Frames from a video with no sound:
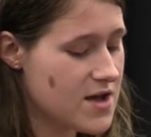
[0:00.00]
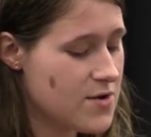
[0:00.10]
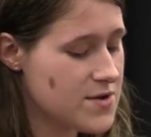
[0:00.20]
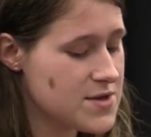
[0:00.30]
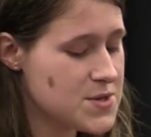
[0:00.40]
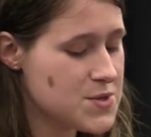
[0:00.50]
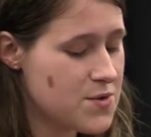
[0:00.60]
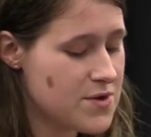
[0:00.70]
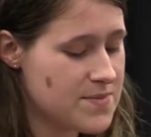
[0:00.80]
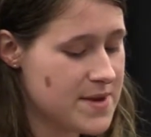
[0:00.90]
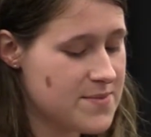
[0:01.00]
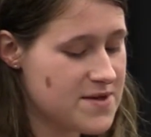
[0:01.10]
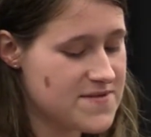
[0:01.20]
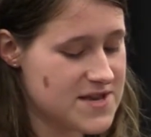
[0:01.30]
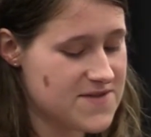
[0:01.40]
Going to school with
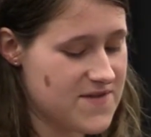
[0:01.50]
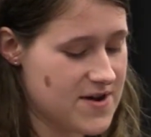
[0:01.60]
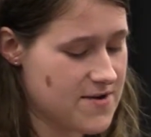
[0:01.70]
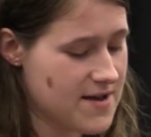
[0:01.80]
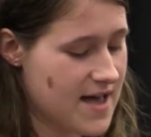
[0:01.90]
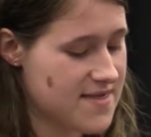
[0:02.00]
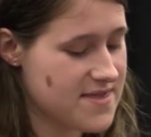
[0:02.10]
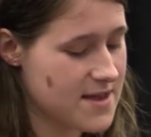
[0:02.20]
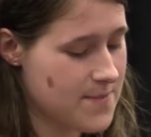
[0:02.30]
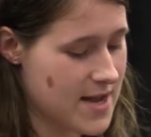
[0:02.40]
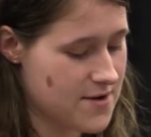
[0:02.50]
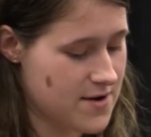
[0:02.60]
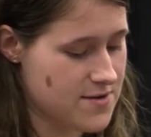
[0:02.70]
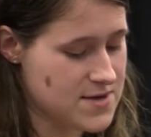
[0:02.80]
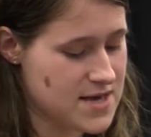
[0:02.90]
people of such varying ethnic
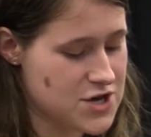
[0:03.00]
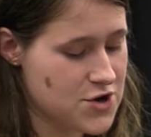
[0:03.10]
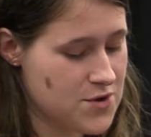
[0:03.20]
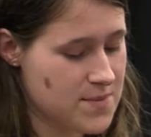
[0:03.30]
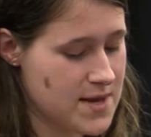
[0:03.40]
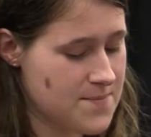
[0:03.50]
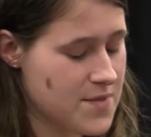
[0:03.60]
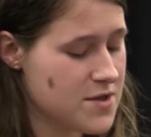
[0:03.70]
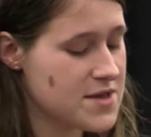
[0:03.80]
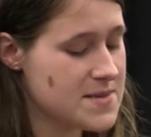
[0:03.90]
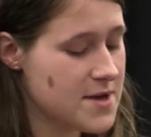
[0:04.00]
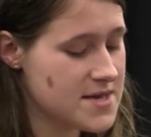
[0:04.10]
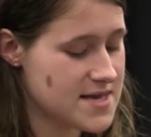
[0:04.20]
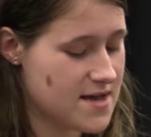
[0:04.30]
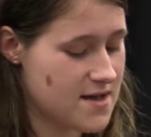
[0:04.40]
backgrounds has shown me, on a small
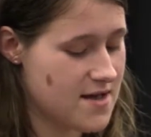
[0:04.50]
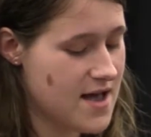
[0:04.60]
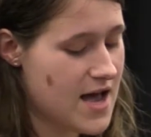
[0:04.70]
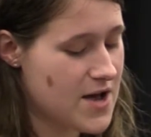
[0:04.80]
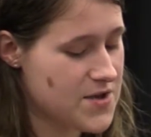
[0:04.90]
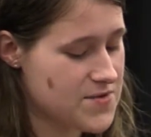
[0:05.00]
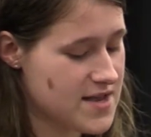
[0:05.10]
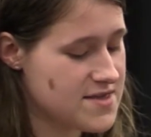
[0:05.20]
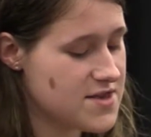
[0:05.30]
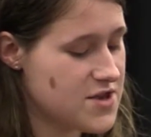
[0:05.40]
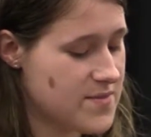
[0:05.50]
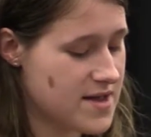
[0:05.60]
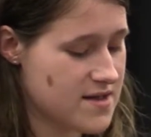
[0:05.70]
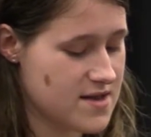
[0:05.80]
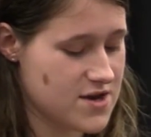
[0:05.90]
scale, how unique the
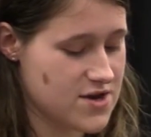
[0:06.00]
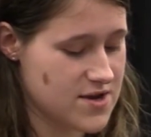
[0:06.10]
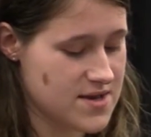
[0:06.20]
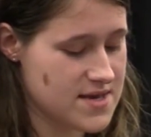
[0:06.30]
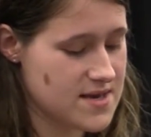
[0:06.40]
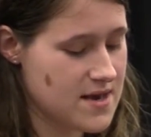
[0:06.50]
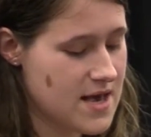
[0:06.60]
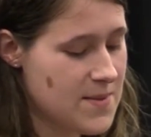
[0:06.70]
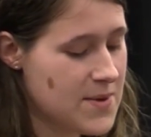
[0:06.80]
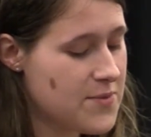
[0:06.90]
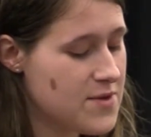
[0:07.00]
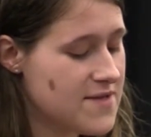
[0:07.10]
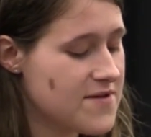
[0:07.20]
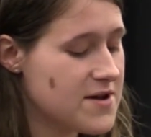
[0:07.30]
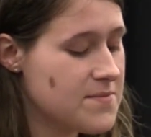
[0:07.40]
human condition is. People
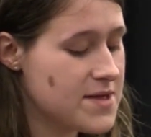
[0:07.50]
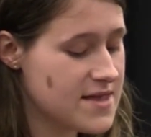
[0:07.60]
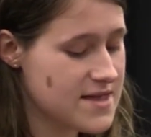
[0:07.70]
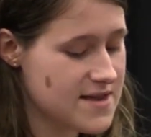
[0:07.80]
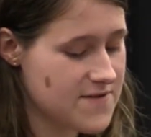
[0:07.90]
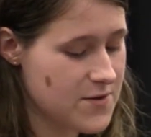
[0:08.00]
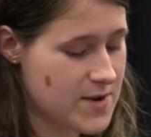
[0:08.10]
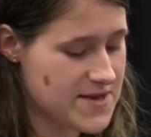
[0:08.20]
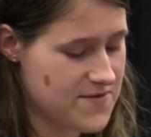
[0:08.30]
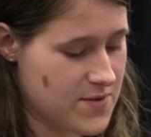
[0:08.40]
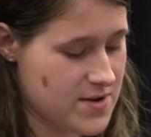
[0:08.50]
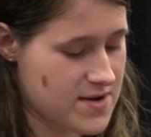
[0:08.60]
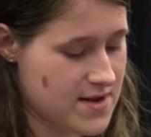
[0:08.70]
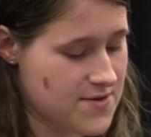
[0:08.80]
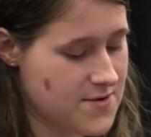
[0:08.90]
live in completely different ways one
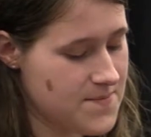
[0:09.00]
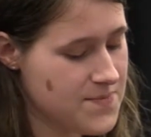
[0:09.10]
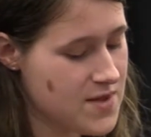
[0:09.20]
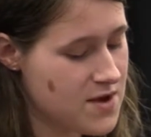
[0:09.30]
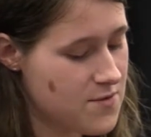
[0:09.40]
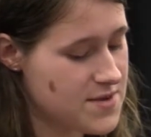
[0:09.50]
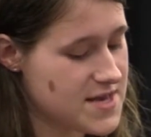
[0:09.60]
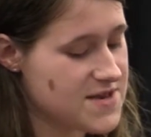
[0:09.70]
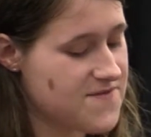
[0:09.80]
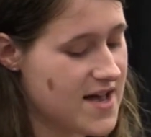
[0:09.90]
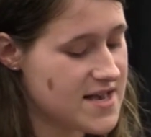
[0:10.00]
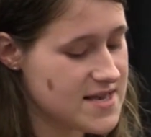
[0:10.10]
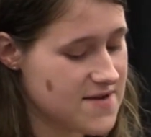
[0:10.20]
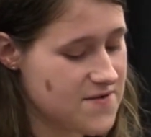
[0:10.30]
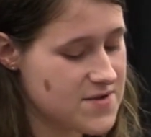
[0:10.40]
another. With such
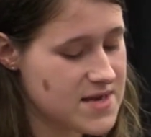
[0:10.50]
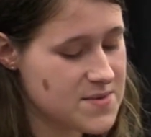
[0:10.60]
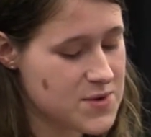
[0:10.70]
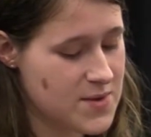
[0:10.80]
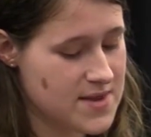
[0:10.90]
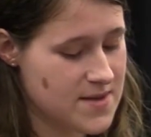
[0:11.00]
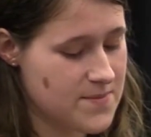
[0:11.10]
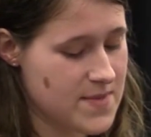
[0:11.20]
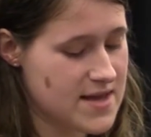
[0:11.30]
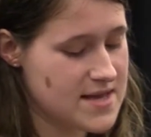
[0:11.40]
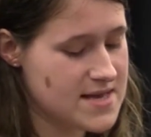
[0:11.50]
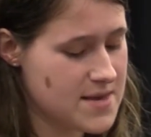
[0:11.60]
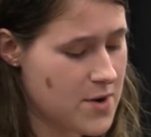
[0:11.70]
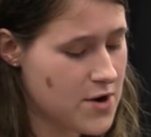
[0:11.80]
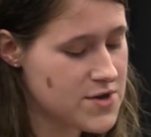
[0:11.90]
vast differences between them, it can
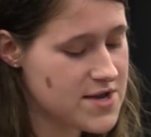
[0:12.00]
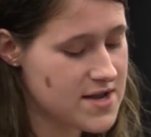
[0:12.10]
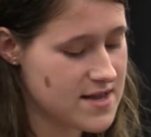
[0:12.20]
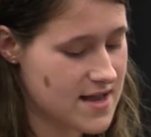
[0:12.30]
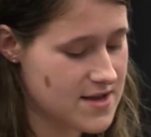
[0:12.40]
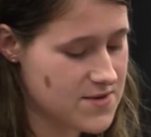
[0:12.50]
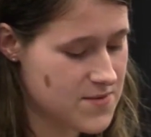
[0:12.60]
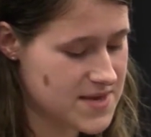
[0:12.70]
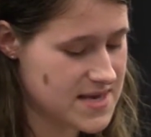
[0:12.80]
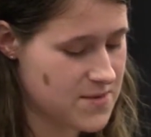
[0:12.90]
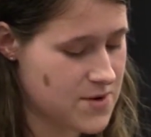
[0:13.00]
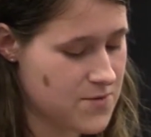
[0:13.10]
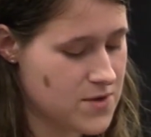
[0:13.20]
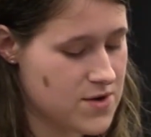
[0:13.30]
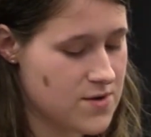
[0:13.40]
seem hard to connect with
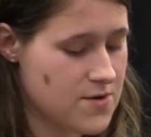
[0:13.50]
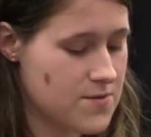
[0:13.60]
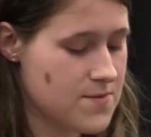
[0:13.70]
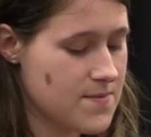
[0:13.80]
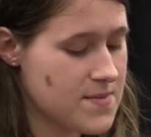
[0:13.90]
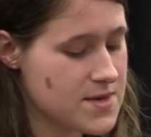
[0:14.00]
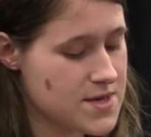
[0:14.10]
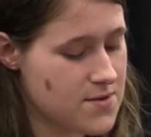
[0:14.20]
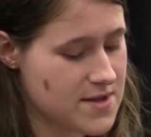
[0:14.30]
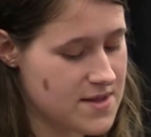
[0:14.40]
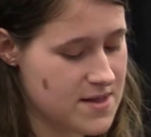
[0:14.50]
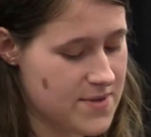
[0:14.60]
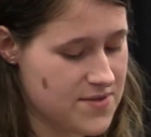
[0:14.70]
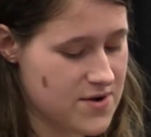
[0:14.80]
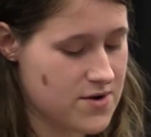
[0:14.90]
someone when you know so little
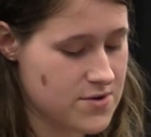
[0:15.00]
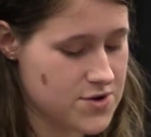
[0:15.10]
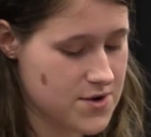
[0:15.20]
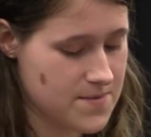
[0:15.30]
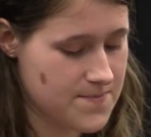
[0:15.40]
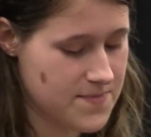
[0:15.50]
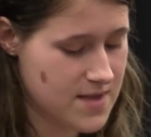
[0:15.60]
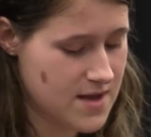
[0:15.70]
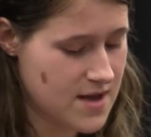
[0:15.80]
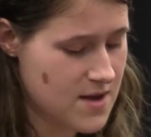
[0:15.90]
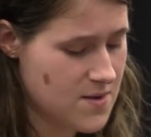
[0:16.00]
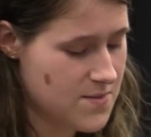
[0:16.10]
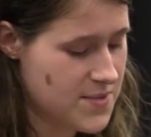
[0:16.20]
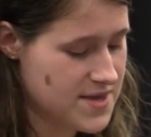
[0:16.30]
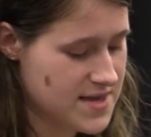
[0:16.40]
about their culture.
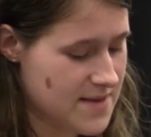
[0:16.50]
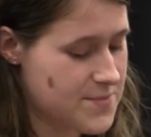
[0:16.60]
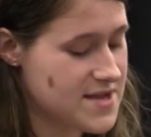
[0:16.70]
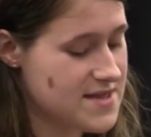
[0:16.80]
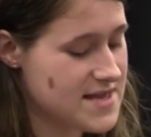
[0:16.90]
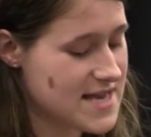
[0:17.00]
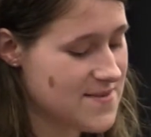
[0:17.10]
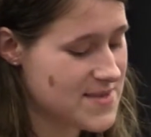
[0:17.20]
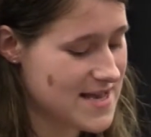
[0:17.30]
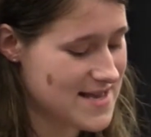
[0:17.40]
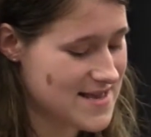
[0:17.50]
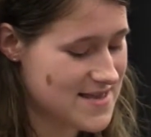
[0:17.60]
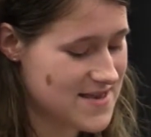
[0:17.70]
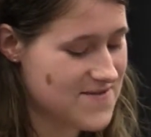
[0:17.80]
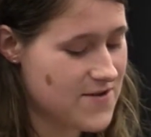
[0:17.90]
But in the same sense,
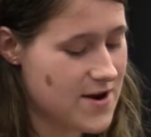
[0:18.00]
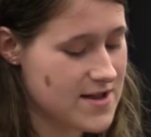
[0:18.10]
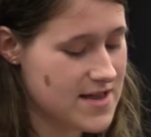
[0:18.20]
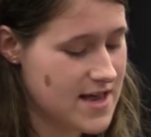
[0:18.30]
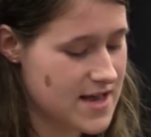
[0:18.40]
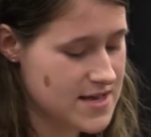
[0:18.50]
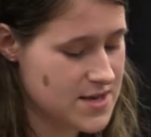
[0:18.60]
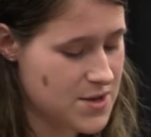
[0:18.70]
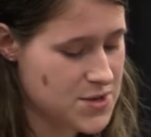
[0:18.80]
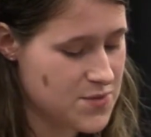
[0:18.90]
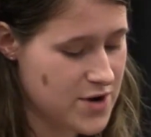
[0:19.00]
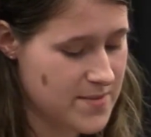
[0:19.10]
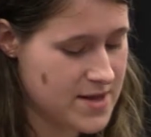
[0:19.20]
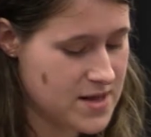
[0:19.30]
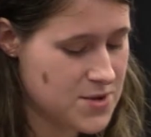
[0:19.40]
this variety has also
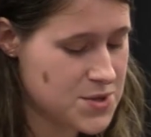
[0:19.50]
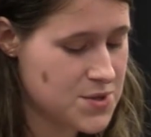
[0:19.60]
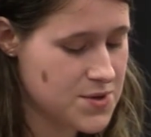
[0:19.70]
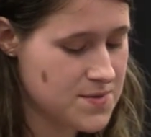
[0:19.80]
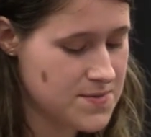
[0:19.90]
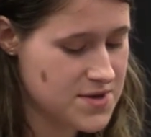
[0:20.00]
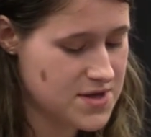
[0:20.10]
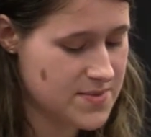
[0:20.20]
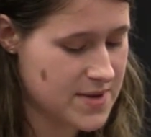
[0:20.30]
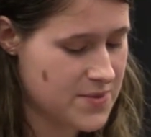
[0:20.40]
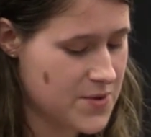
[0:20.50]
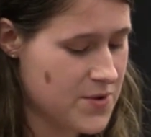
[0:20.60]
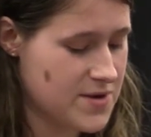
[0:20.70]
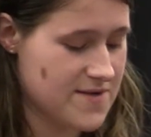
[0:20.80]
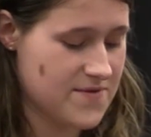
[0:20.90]
brought me closer to the people
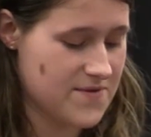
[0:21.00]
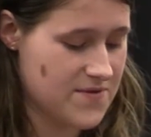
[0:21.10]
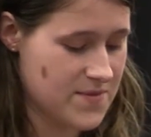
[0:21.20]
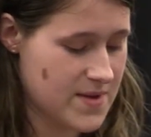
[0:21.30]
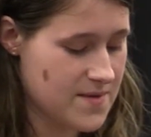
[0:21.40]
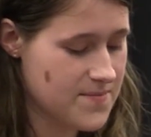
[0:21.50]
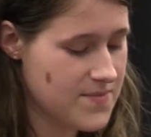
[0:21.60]
who are different from me.